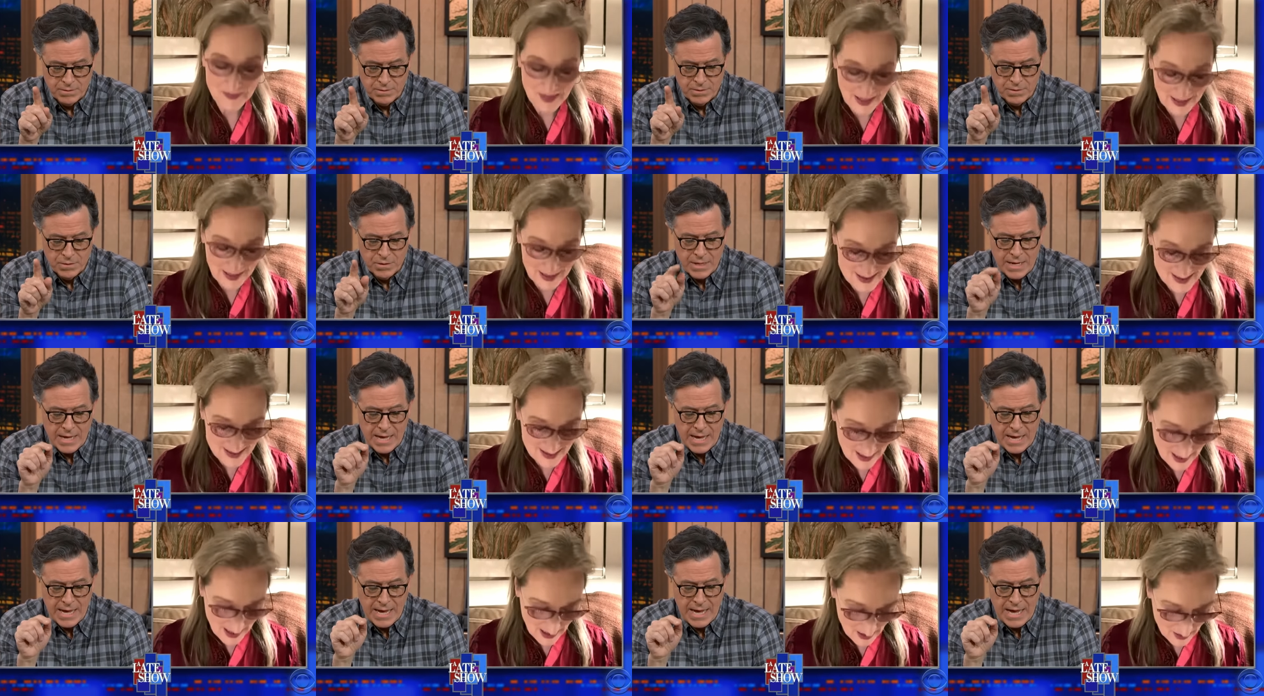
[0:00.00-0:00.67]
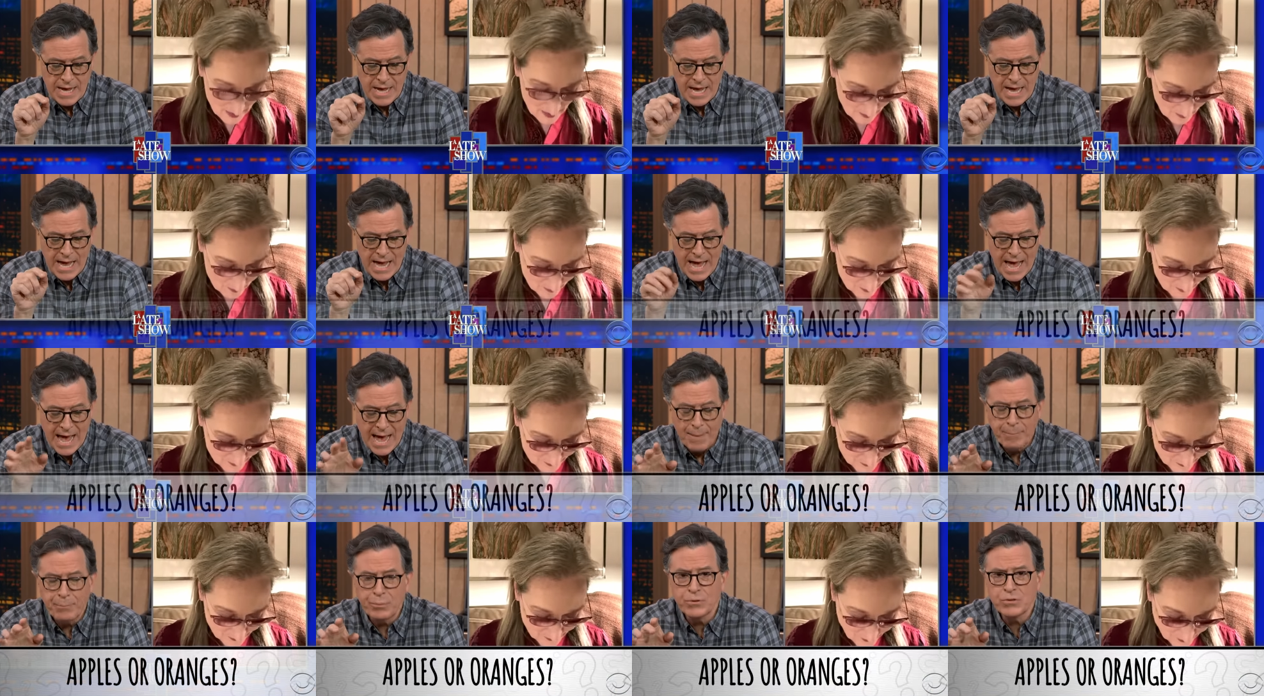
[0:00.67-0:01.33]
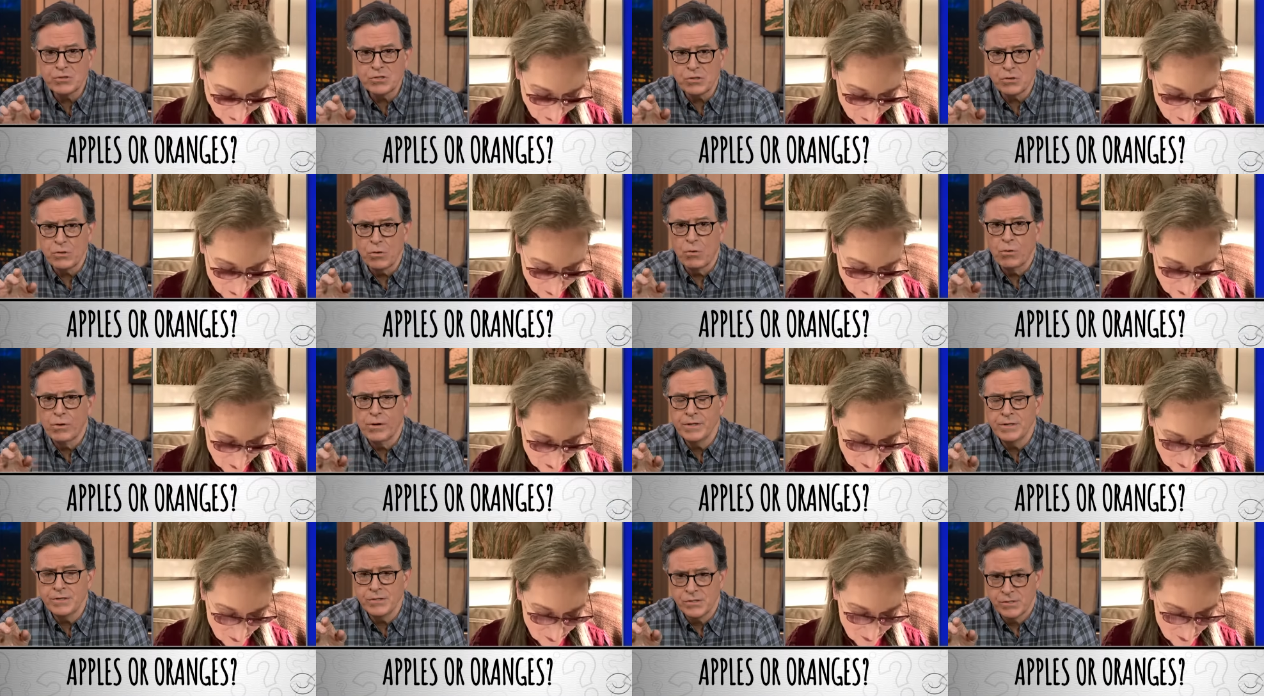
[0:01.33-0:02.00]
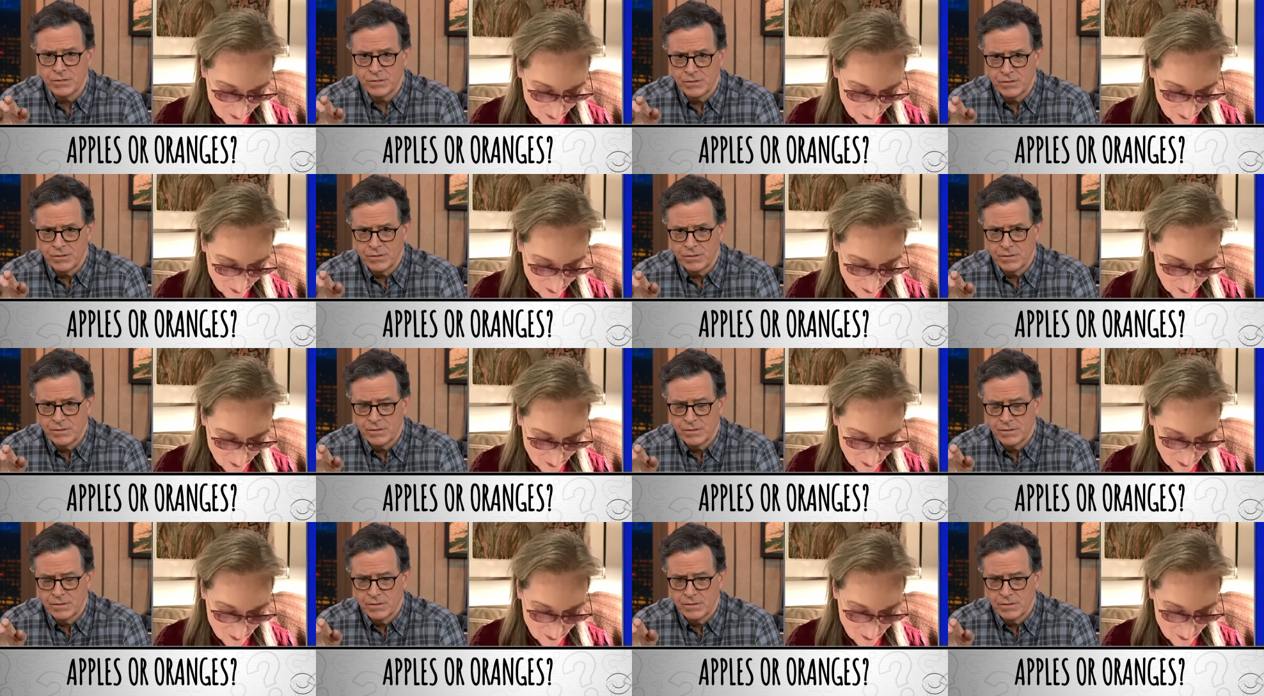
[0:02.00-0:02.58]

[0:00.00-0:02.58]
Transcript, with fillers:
Speaker 1: Egg sac. Apples or oranges?